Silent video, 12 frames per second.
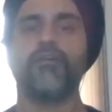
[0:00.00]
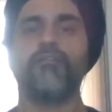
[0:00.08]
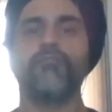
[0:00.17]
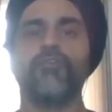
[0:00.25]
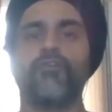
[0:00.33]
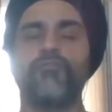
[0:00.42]

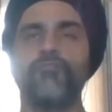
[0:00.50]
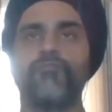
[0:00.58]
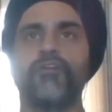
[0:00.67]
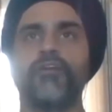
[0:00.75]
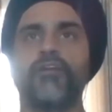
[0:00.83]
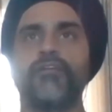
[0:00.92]
We often
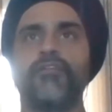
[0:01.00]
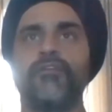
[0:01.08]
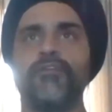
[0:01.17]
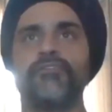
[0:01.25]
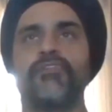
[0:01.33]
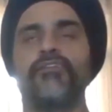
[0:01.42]
forget
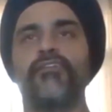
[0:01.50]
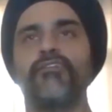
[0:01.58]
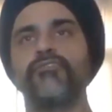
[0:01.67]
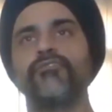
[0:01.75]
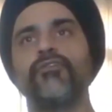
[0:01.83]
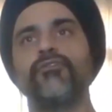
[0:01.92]
that incentive
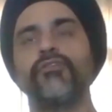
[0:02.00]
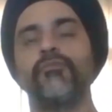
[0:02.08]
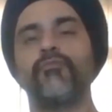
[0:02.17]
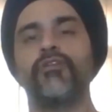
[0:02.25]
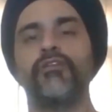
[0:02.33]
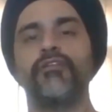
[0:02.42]
is not only
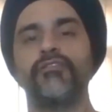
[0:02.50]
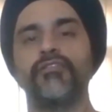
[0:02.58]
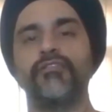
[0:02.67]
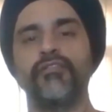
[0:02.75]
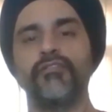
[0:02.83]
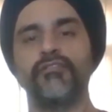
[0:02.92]
monetary
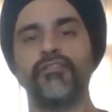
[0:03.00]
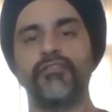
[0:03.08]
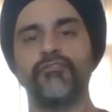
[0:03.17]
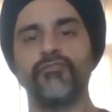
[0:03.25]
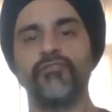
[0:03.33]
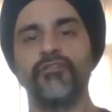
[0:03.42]

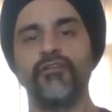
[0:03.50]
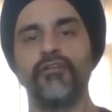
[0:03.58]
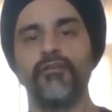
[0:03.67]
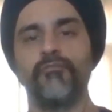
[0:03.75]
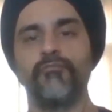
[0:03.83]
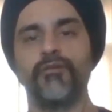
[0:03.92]
incentive.
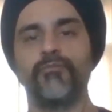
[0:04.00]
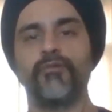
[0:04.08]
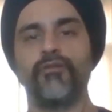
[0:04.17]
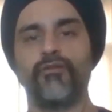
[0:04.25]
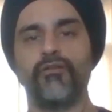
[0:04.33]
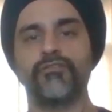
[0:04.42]

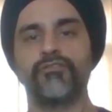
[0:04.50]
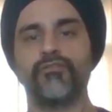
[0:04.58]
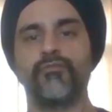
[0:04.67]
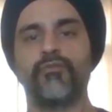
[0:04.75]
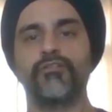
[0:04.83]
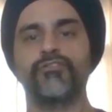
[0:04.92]
People also
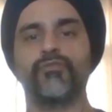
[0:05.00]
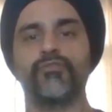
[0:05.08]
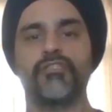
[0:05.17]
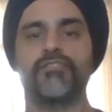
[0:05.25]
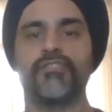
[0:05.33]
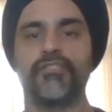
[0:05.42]
want
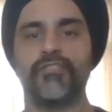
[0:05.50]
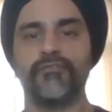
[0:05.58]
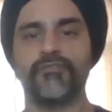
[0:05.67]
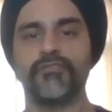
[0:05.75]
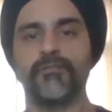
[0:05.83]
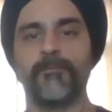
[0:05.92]
social incentives.